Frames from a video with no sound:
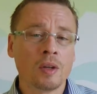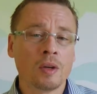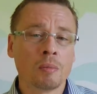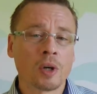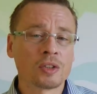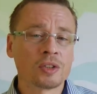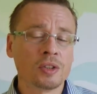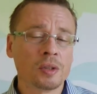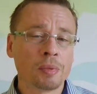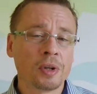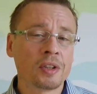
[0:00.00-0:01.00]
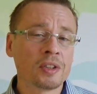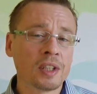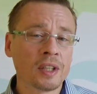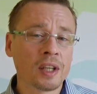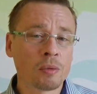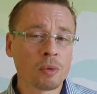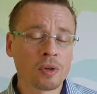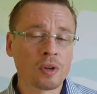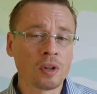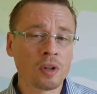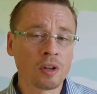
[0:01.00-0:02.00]
Martin, apparently there were
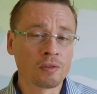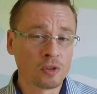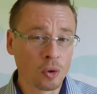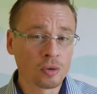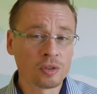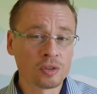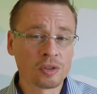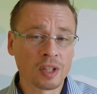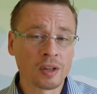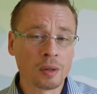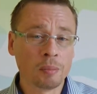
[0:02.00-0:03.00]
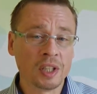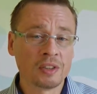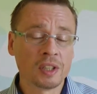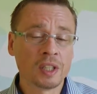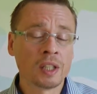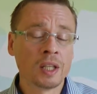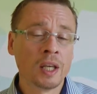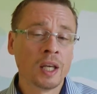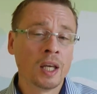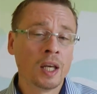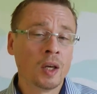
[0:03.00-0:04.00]
a lot of donors at the meeting.
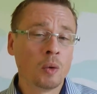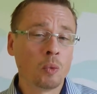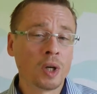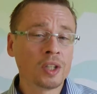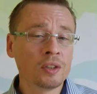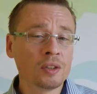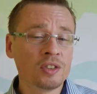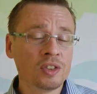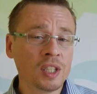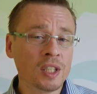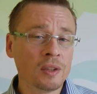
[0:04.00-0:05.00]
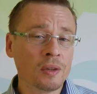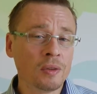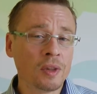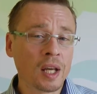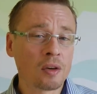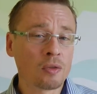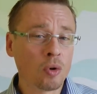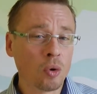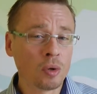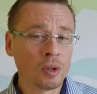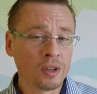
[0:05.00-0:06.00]
Where do you see their
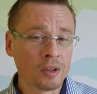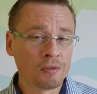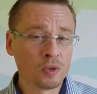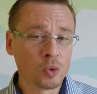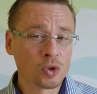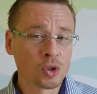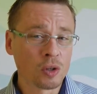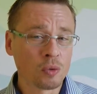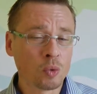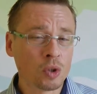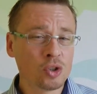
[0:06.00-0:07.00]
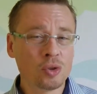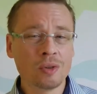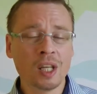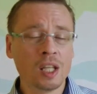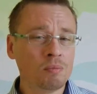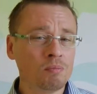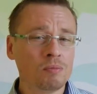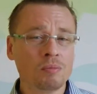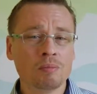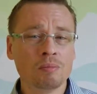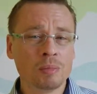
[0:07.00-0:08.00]
role in the future? What should they
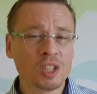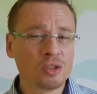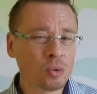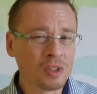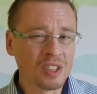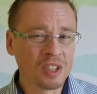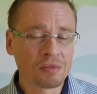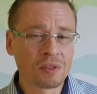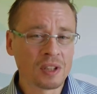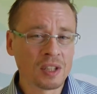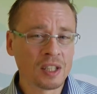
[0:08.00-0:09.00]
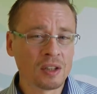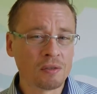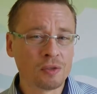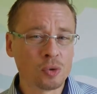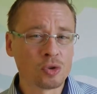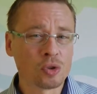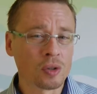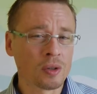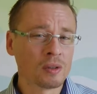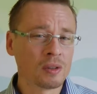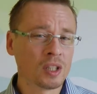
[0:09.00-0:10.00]
be doing differently in the future,
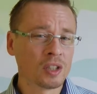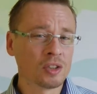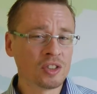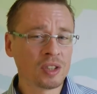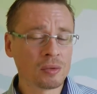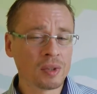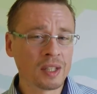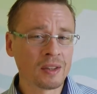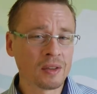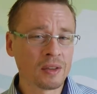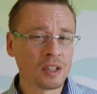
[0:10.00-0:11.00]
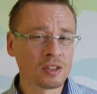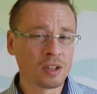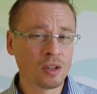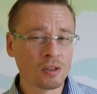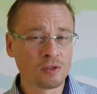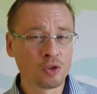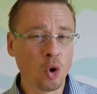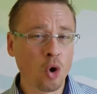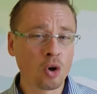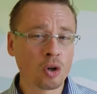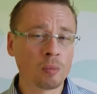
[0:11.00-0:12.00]
considering that there's a lot of
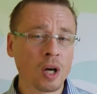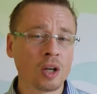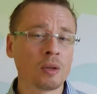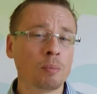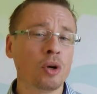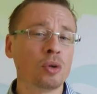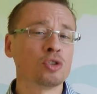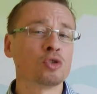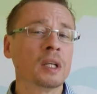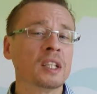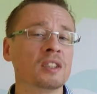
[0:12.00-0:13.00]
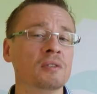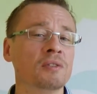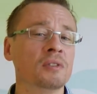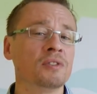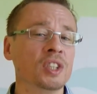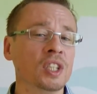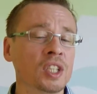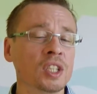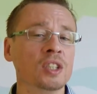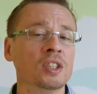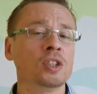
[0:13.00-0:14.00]
talk about the
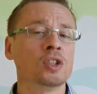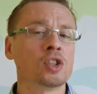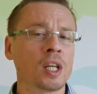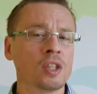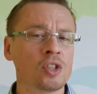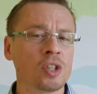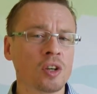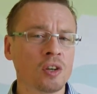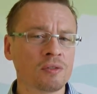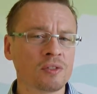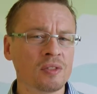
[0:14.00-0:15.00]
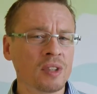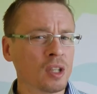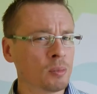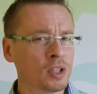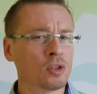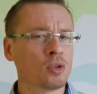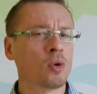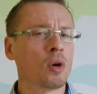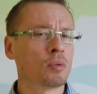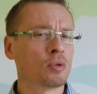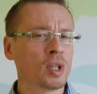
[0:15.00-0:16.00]
post-2015 changing of development
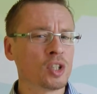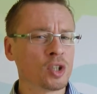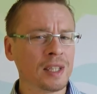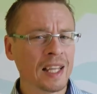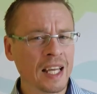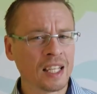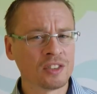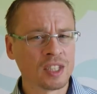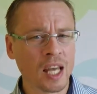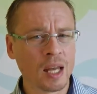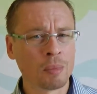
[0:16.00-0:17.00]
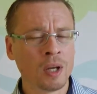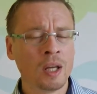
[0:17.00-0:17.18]
cooperation landscape?